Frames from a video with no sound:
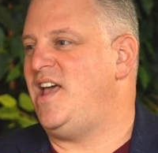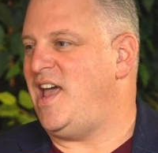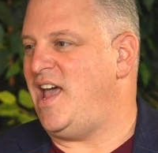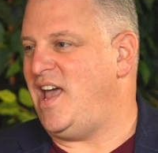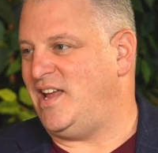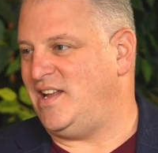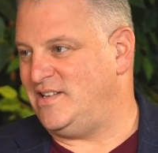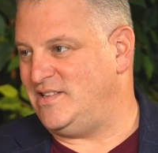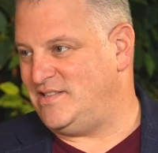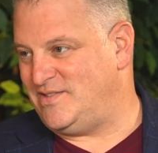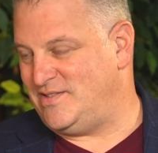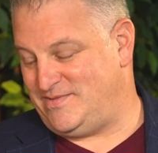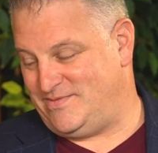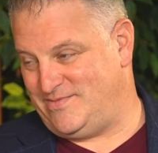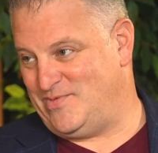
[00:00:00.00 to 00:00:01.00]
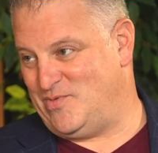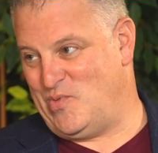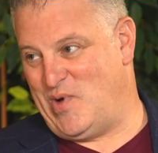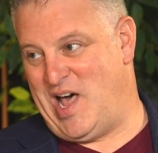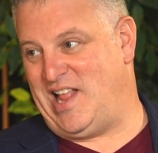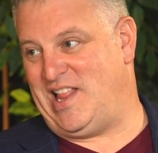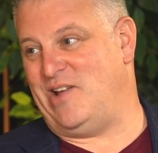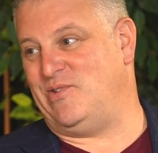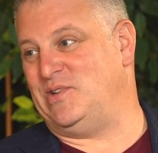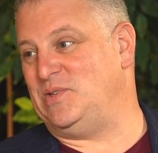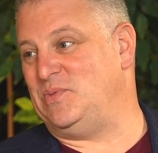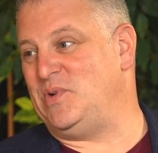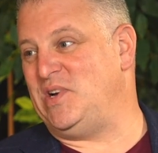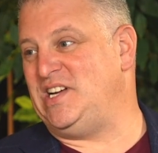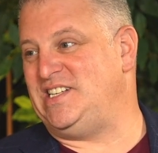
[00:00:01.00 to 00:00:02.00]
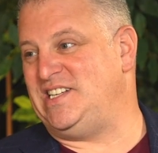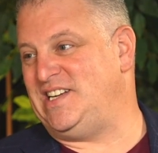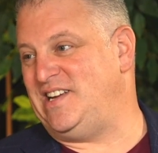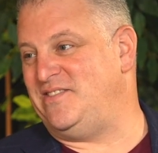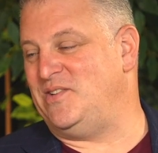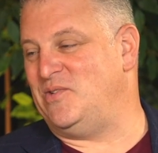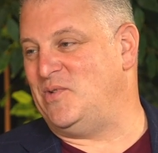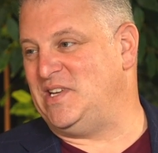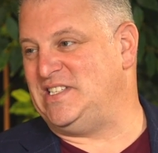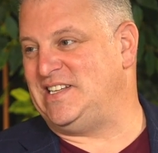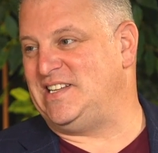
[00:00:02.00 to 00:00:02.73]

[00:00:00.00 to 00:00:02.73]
And while I was appreciative, it wasn't